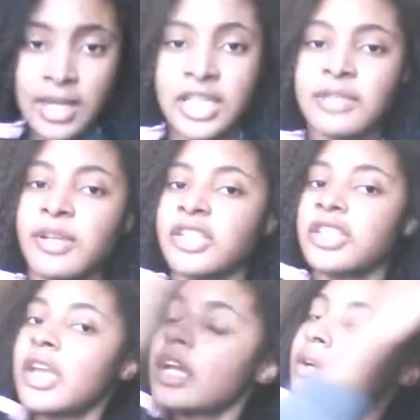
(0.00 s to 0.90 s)

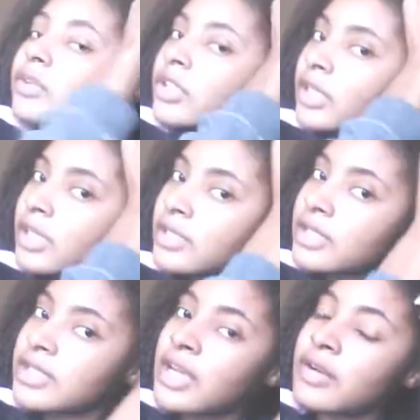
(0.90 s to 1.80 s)
especially hair on your ends,
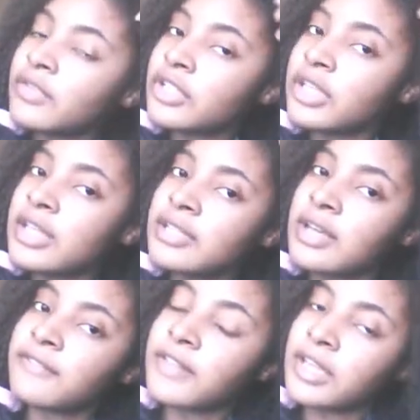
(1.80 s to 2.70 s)
because hair on your ends I
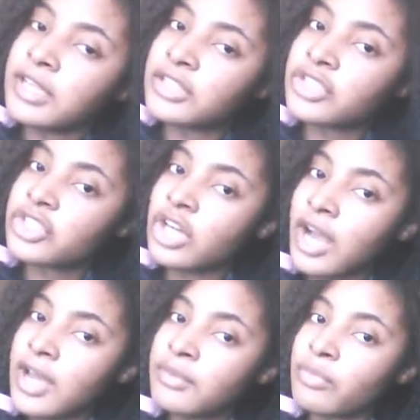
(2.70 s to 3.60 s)
feel like it's
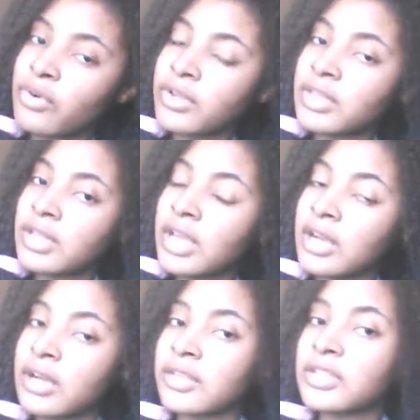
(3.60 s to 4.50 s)
dry more than hair
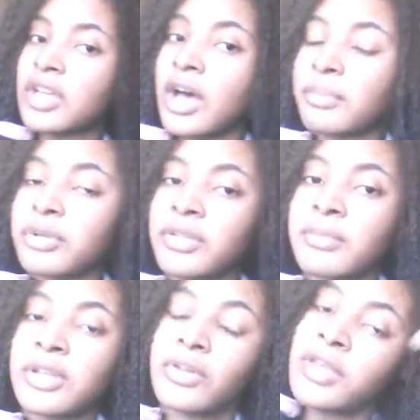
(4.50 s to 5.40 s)
at the top or in the
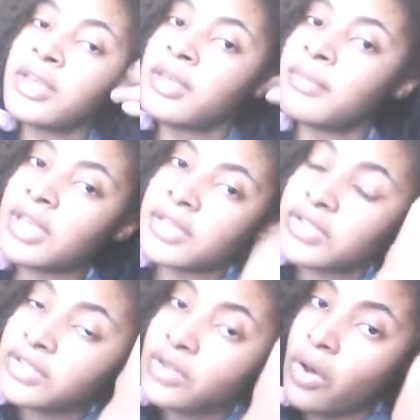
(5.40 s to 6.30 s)
middle because
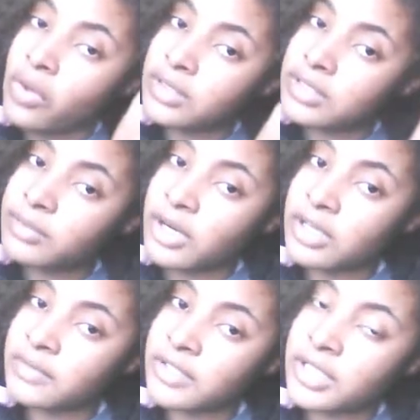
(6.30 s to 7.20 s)
it's the oldest part
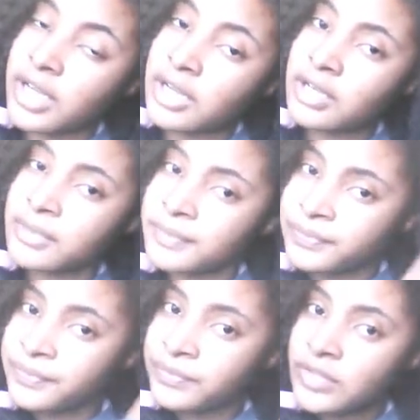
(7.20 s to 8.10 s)
of your hair.
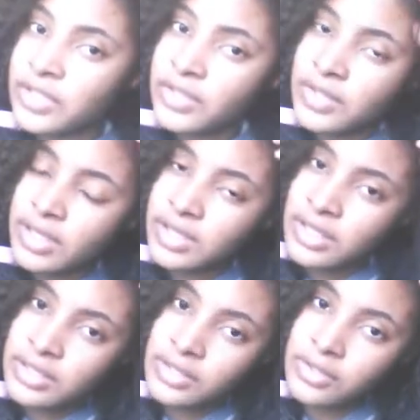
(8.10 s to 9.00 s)
So then it
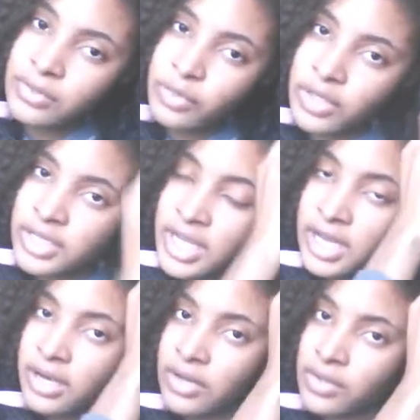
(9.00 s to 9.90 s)
needs a little more
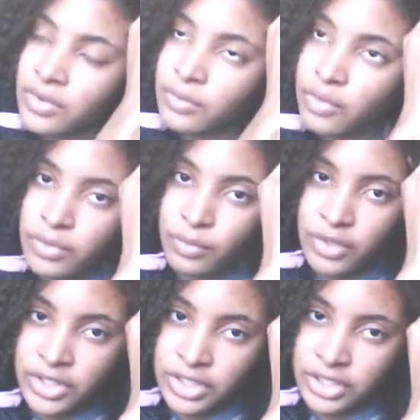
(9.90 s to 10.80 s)
care, a little more
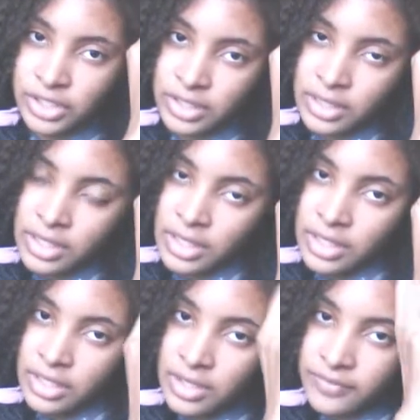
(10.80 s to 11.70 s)
moisture.
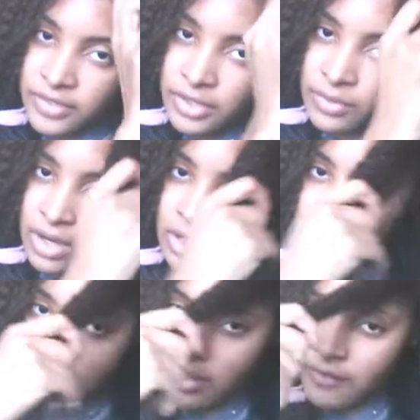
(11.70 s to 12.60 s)
You know, if
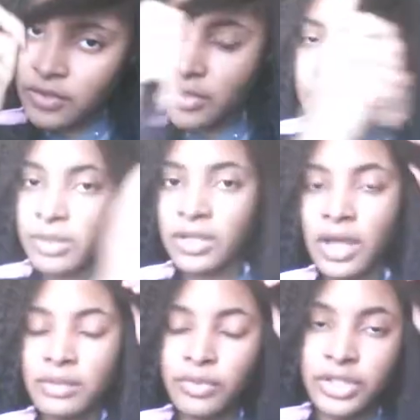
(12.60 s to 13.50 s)
you do put a lot
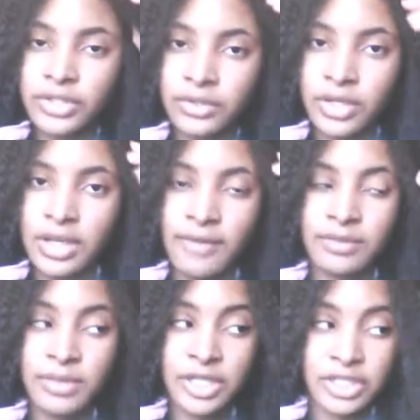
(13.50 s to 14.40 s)
of moisture on it, you have to
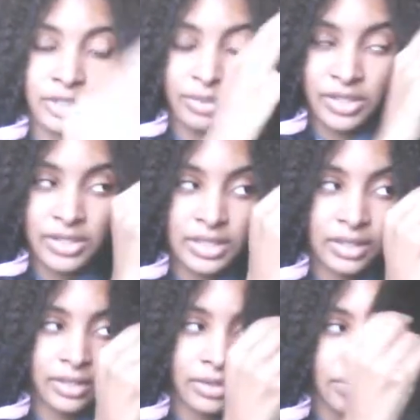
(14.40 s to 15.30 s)
make sure you put a
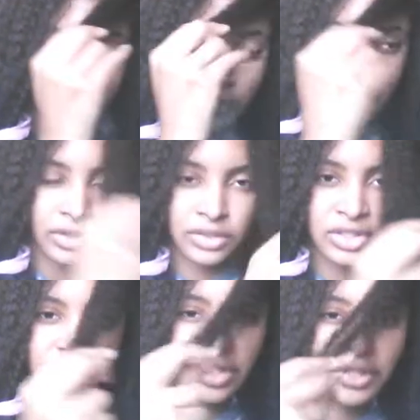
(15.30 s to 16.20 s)
sealant over it.
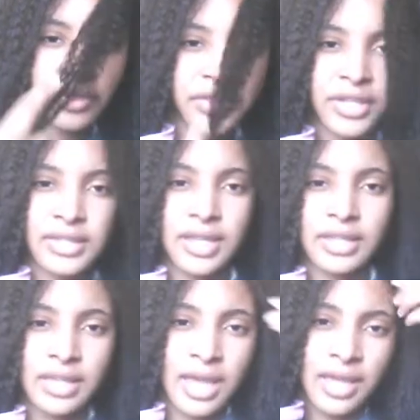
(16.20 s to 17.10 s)
Just little things like
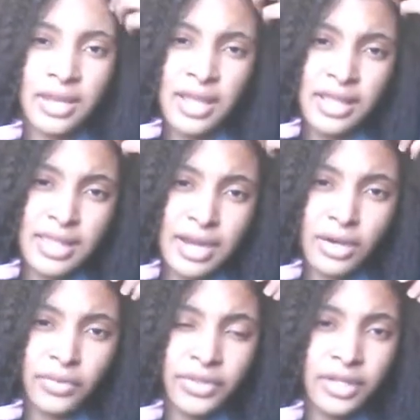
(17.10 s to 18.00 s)
that that I
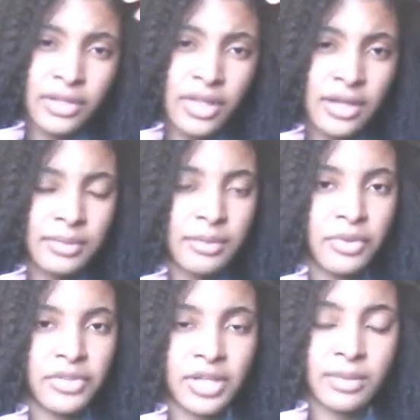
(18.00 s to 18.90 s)
don't think a lot of people
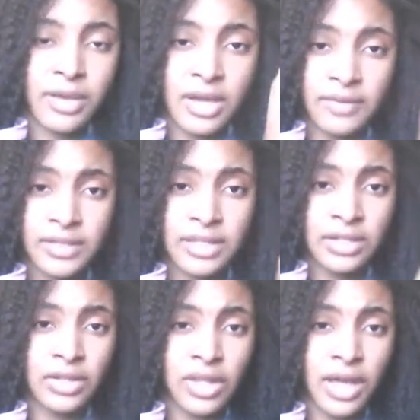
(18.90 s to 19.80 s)
think about. I've seen
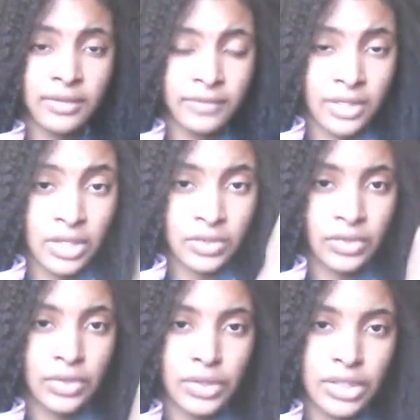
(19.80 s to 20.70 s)
a lot of videos on
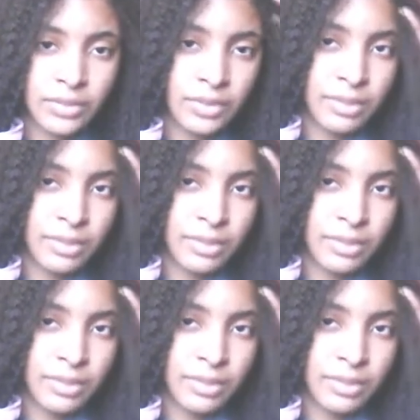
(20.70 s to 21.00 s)
YouTube with